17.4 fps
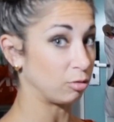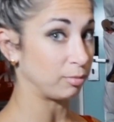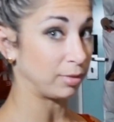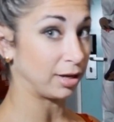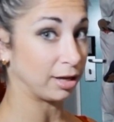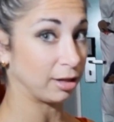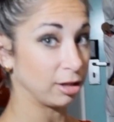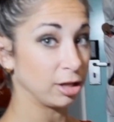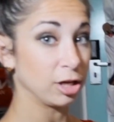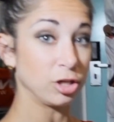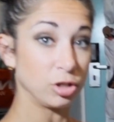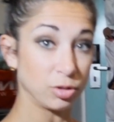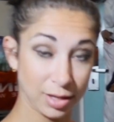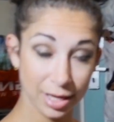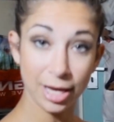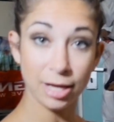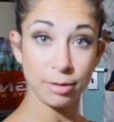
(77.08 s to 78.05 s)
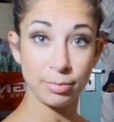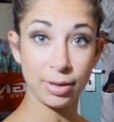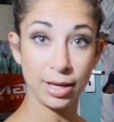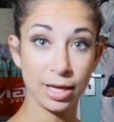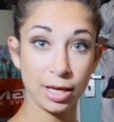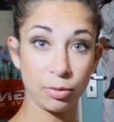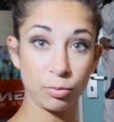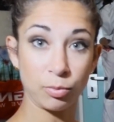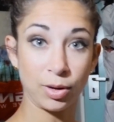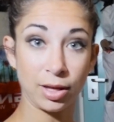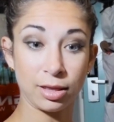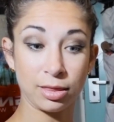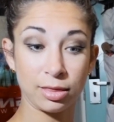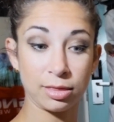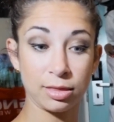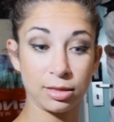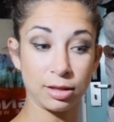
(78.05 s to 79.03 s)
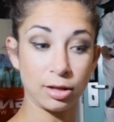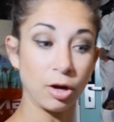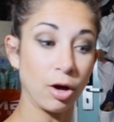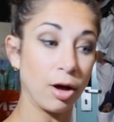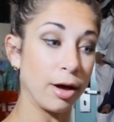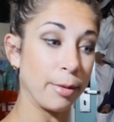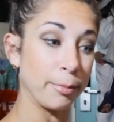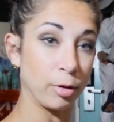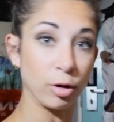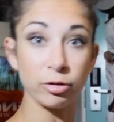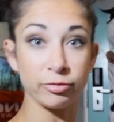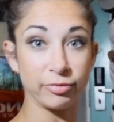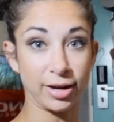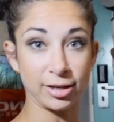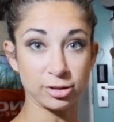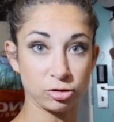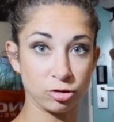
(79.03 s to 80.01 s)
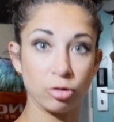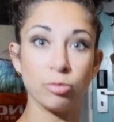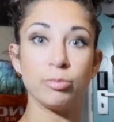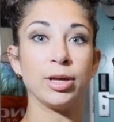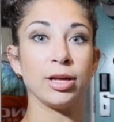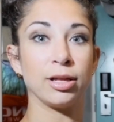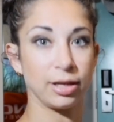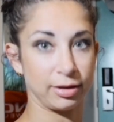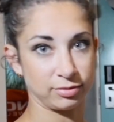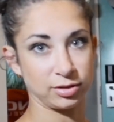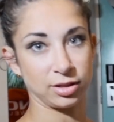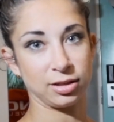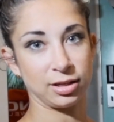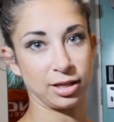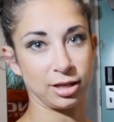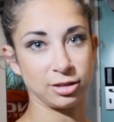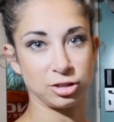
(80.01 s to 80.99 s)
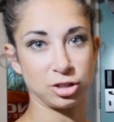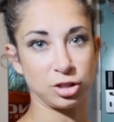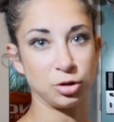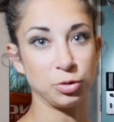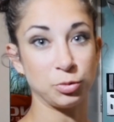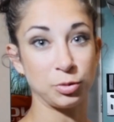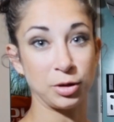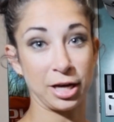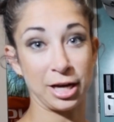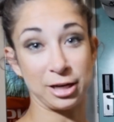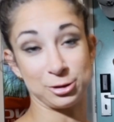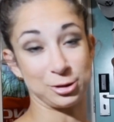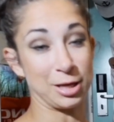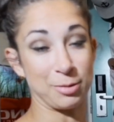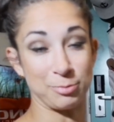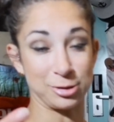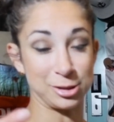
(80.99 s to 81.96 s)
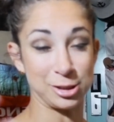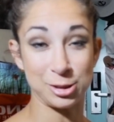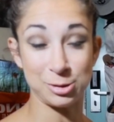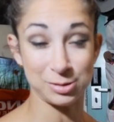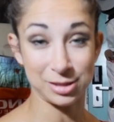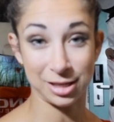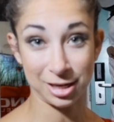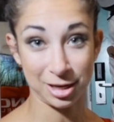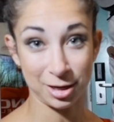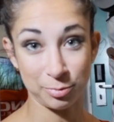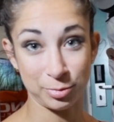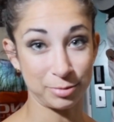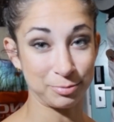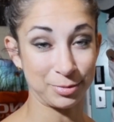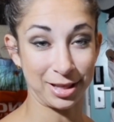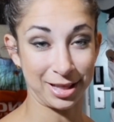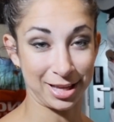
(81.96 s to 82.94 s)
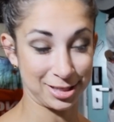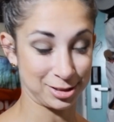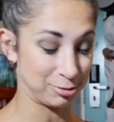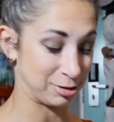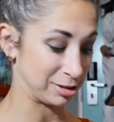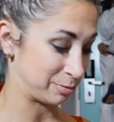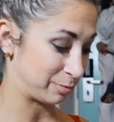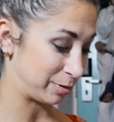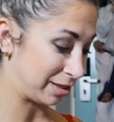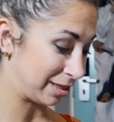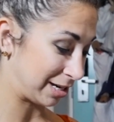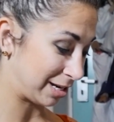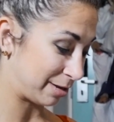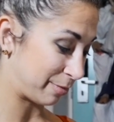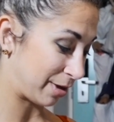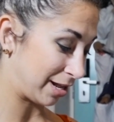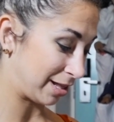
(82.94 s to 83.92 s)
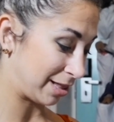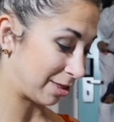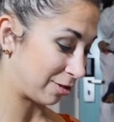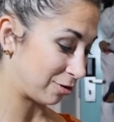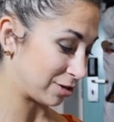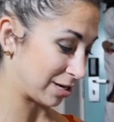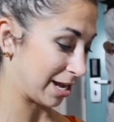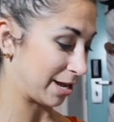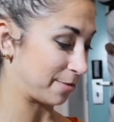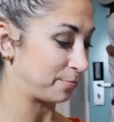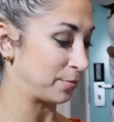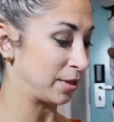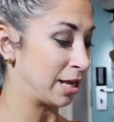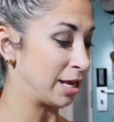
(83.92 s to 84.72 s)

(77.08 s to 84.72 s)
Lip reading: oatmeal. You can make it with old-fashioned oatmeal. I've done that too. I just happened to use that up in my last recipe that I made the other day.